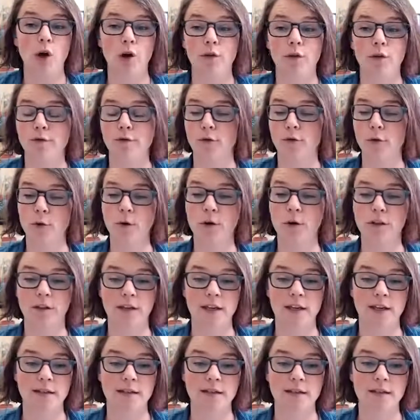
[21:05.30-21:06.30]
for
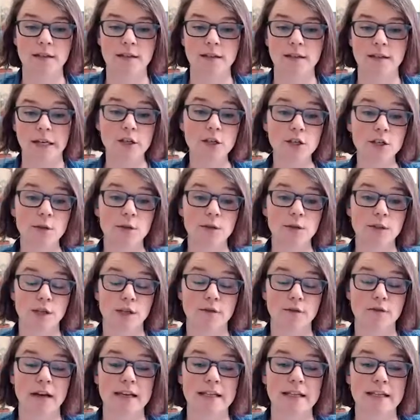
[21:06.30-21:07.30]
these issues that
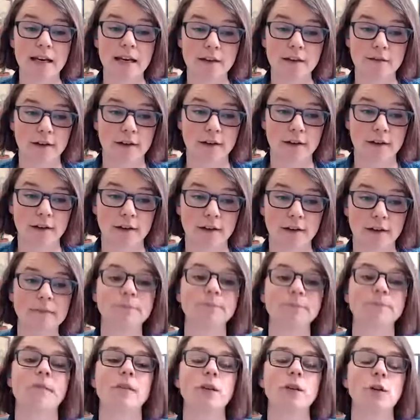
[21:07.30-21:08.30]
you've identified,
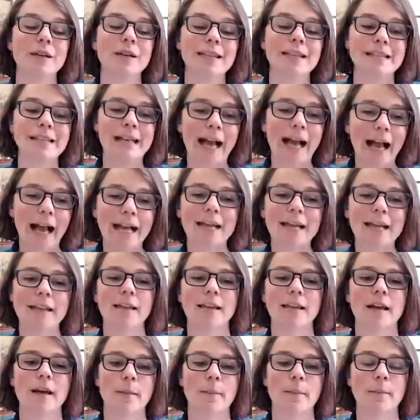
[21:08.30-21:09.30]
you can tag
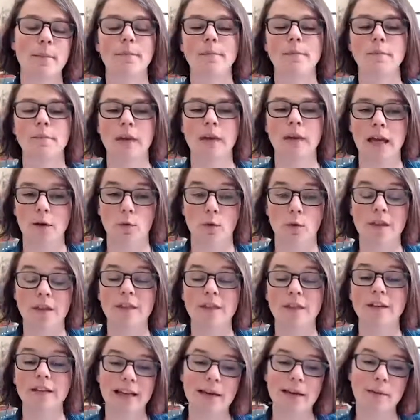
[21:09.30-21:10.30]
them with
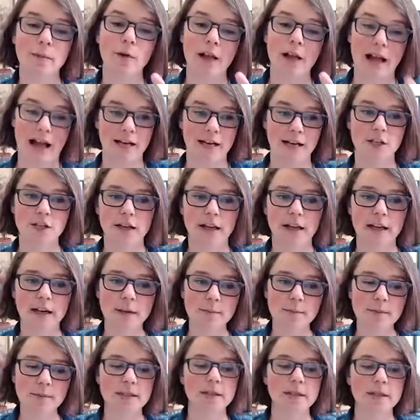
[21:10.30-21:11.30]
the label action
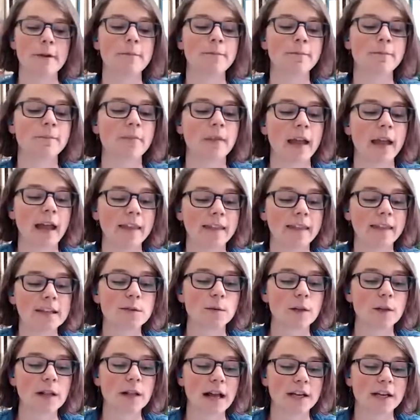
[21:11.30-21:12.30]
items, and these
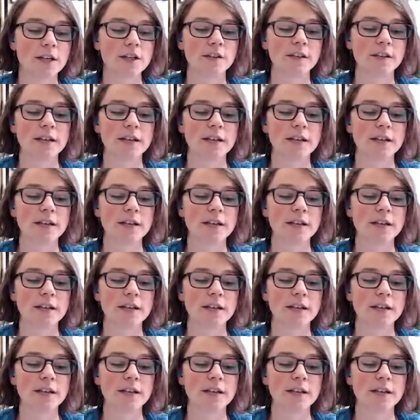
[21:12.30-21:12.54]
will actually